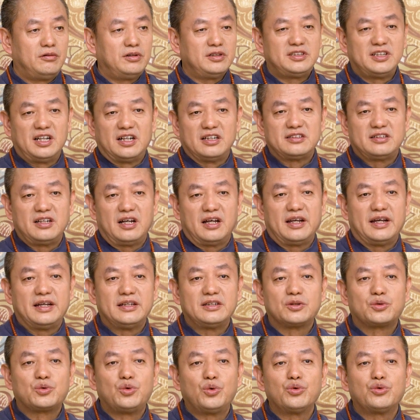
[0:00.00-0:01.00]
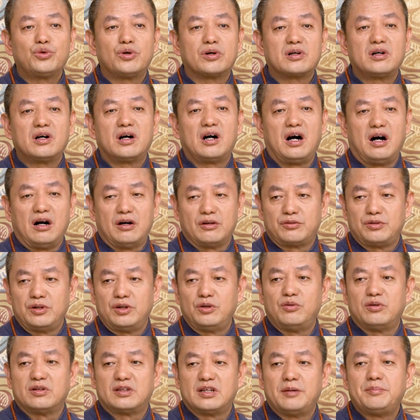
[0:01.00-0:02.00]
I want my future job
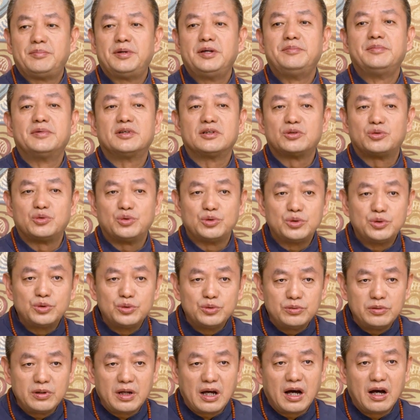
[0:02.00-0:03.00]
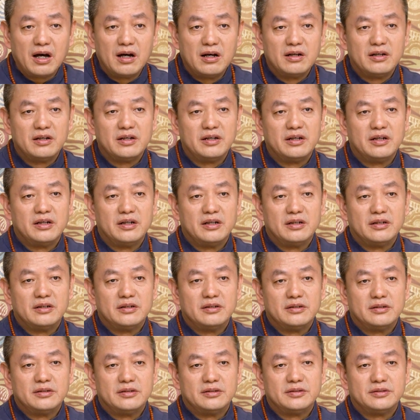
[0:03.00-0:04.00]
to be better, so I study hard.